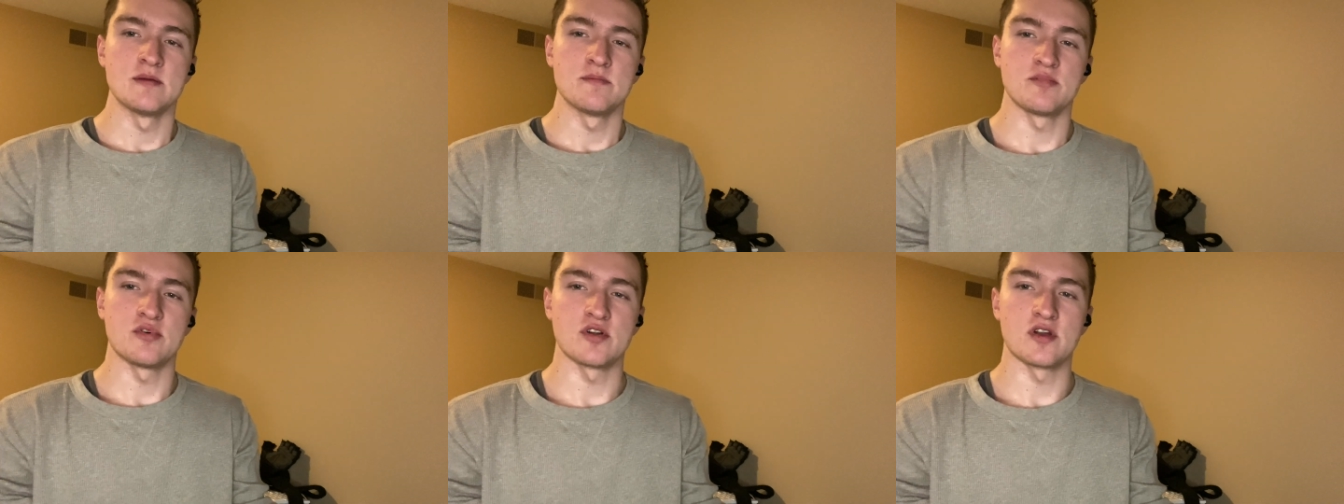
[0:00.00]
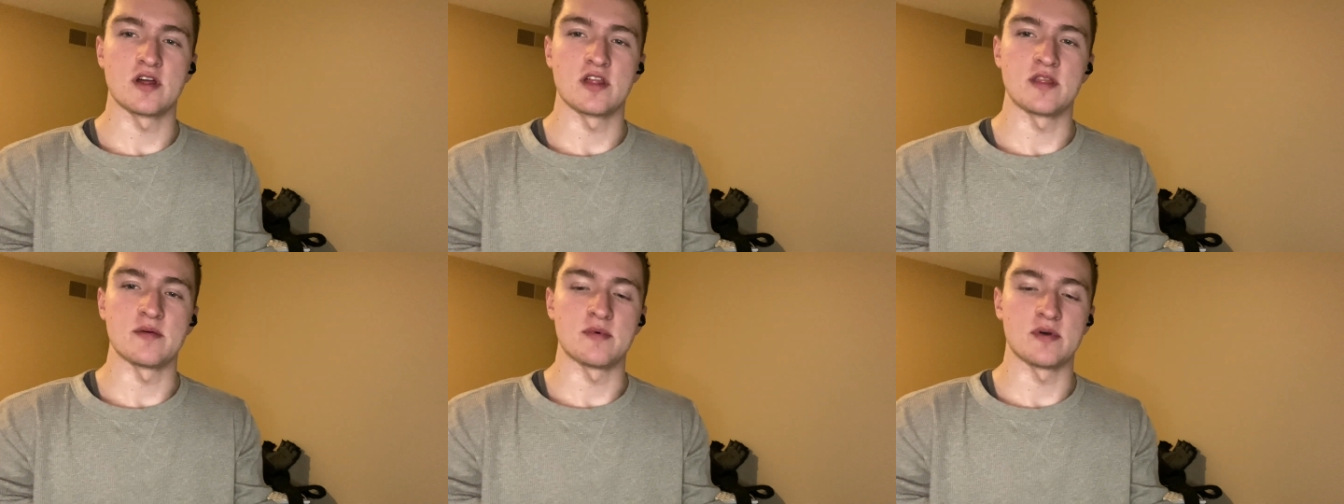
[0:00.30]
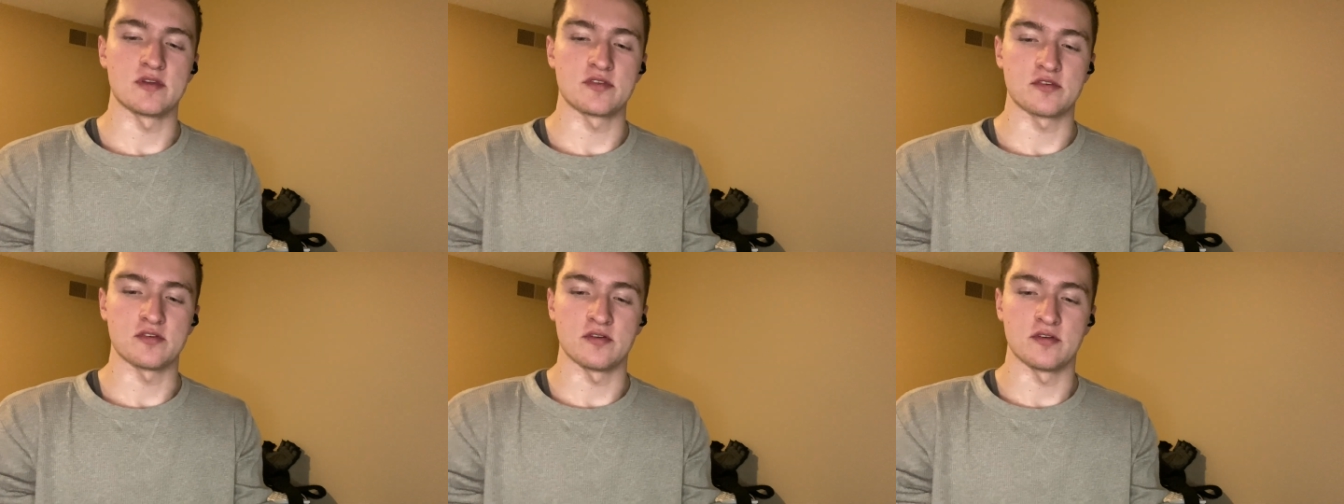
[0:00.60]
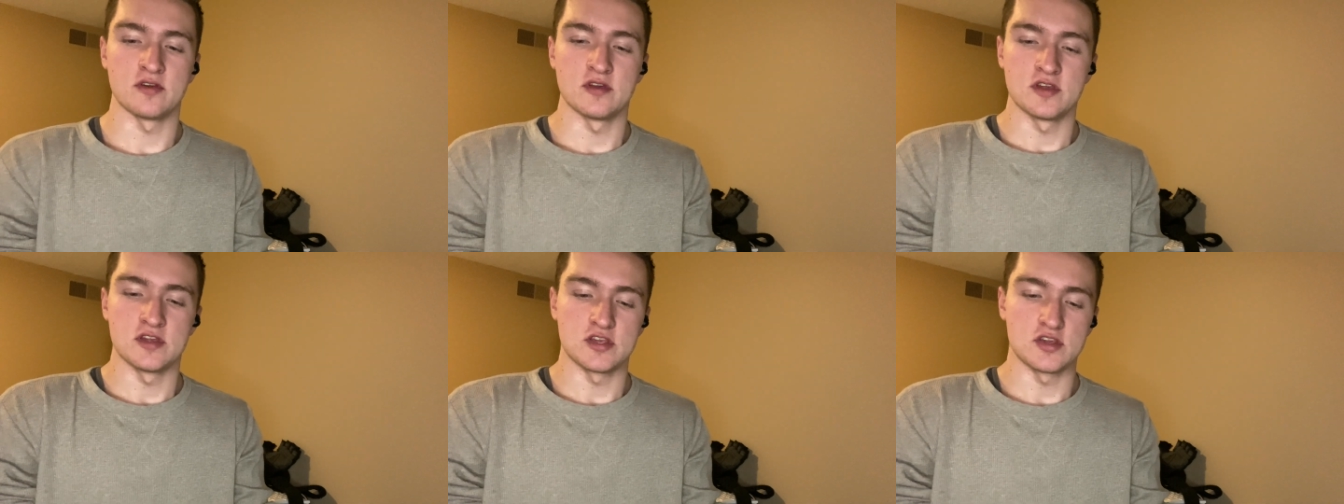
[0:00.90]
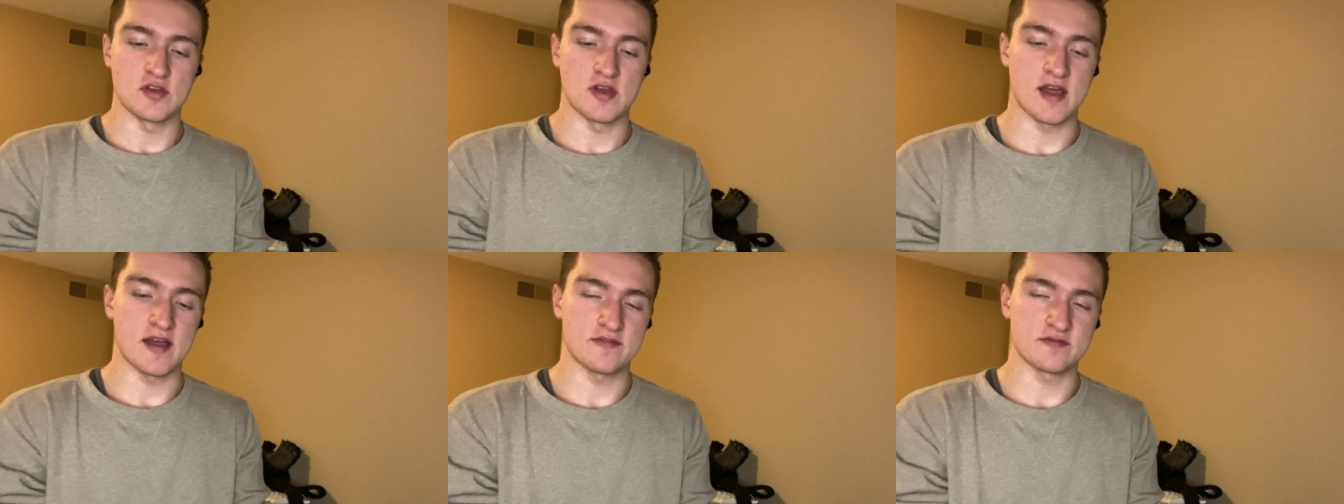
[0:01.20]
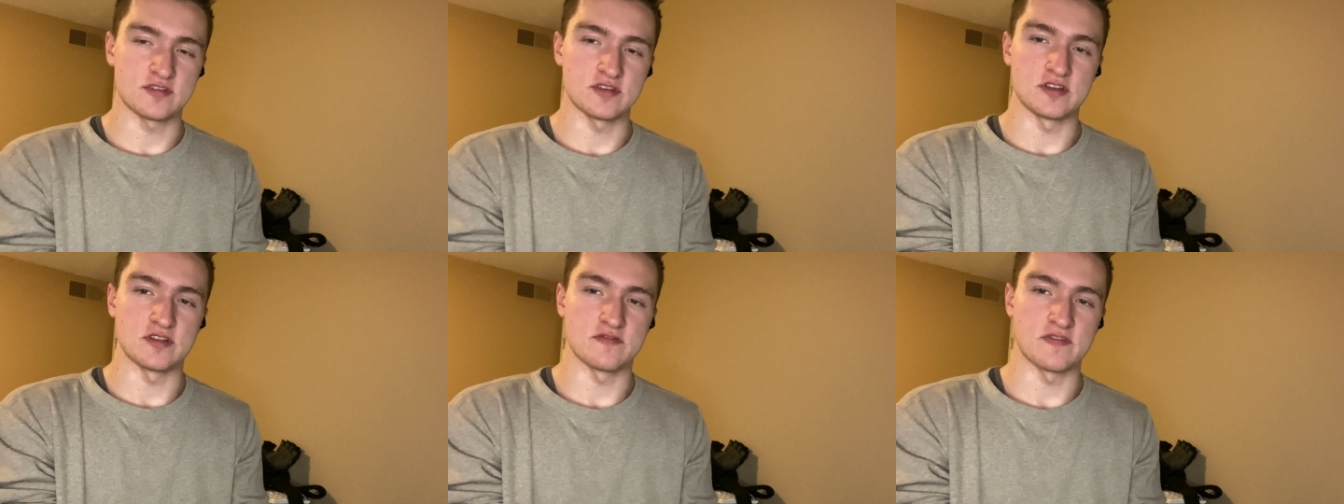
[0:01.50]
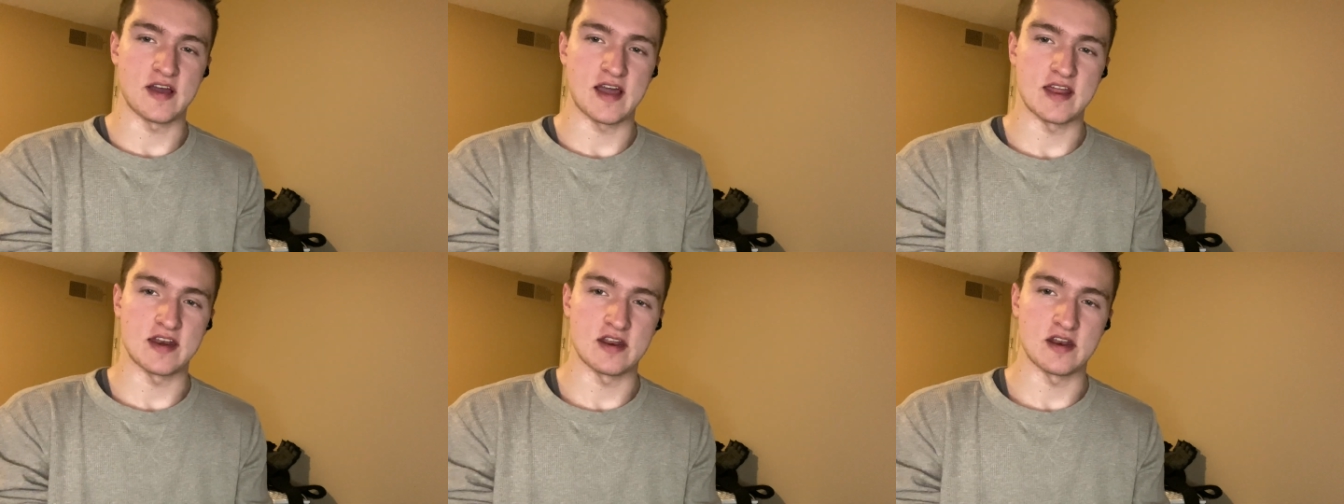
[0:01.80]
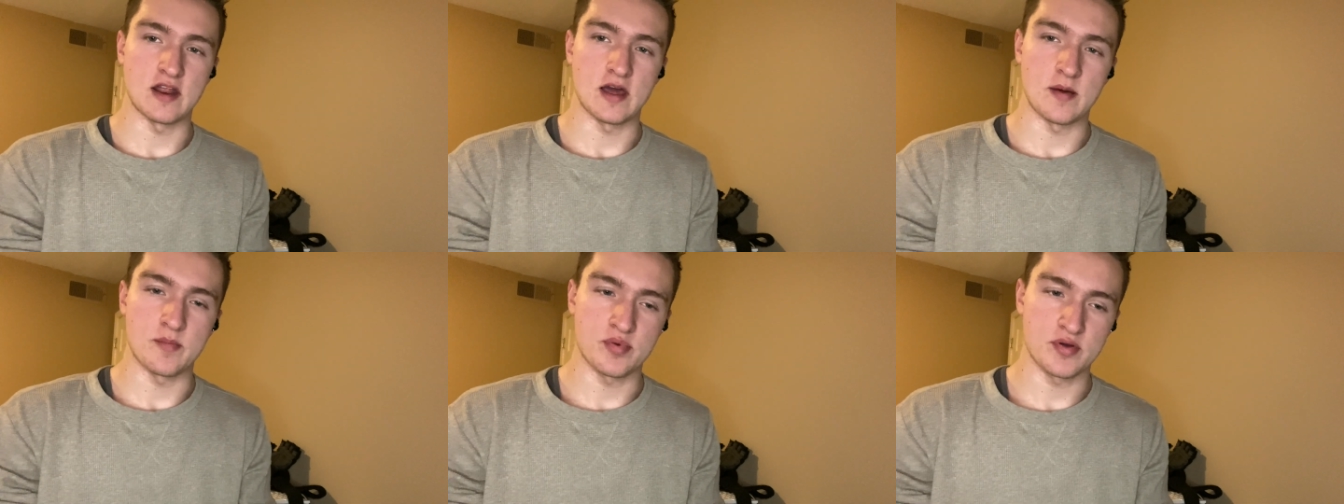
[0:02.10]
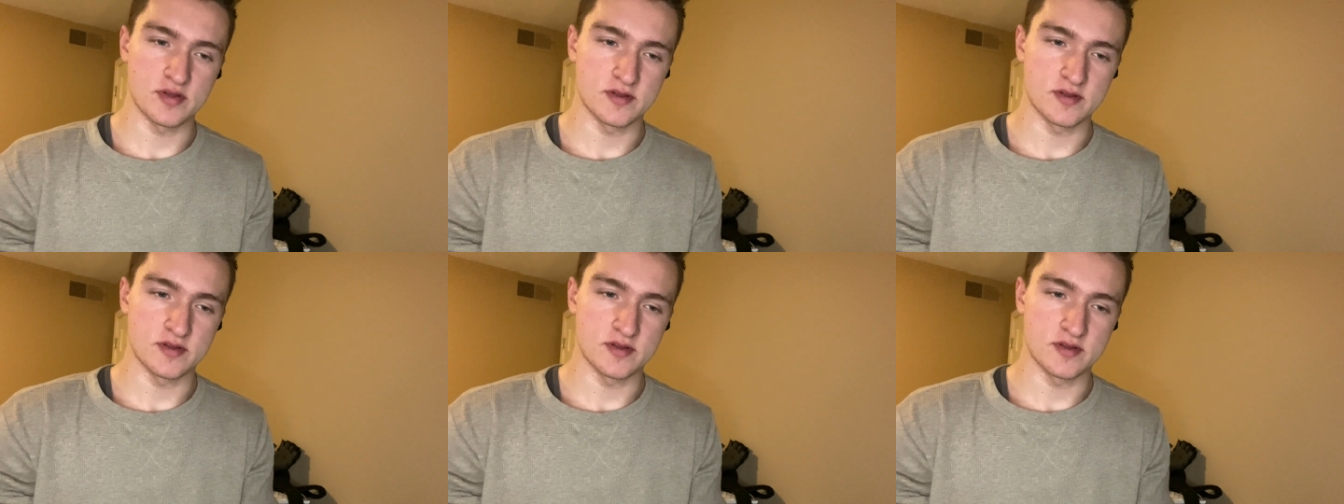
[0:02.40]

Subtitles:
put on the muscle. You have to divide it up.